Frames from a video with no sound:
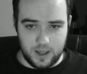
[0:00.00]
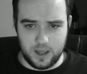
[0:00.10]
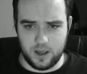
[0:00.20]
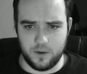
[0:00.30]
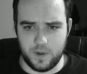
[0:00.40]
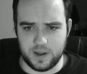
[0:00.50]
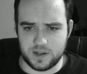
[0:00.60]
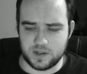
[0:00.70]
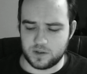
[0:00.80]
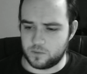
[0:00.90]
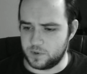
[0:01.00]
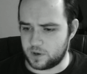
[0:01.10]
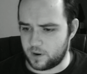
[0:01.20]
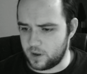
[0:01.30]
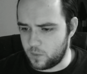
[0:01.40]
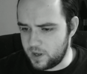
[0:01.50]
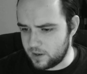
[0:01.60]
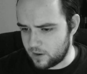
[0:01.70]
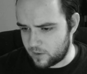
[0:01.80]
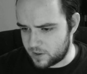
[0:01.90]
Well, I guess this was already a week
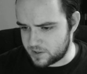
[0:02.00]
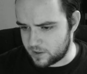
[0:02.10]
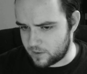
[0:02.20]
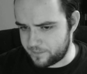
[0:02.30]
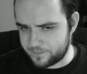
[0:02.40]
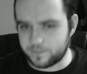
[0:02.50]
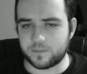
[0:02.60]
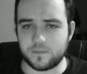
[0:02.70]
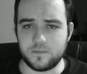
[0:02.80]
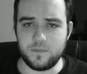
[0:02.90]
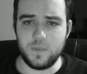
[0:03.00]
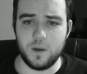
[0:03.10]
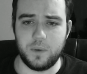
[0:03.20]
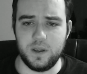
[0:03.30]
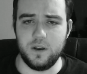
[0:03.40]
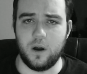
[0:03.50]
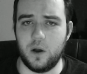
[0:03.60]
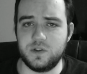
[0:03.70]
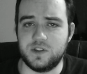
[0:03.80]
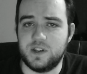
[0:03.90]
ago or so but you know, I was
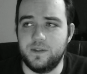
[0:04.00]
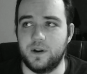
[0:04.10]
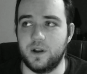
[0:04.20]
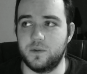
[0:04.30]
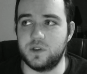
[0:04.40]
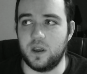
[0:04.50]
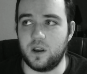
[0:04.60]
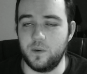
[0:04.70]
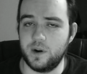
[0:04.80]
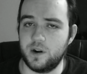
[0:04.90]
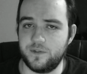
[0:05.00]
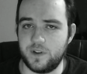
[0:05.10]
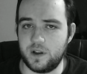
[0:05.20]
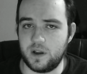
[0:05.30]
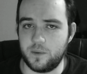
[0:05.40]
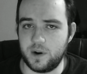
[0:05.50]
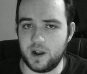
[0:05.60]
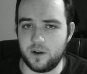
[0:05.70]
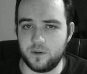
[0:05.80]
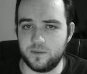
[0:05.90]
just sitting there and I was like, I wonder if uh, I wonder
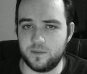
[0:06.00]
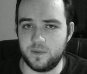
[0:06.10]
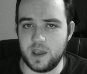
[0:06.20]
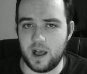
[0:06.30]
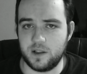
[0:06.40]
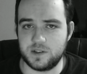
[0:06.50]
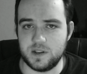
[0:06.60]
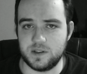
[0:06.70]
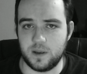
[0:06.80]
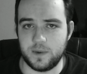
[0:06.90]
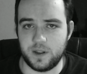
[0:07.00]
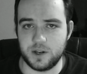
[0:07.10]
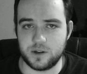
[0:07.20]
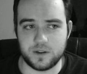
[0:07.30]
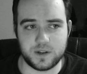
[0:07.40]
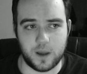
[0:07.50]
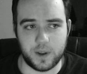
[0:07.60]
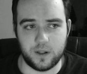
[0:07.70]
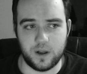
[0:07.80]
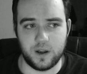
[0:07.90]
how Galaxies emulation is coming
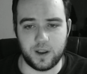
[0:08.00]
along.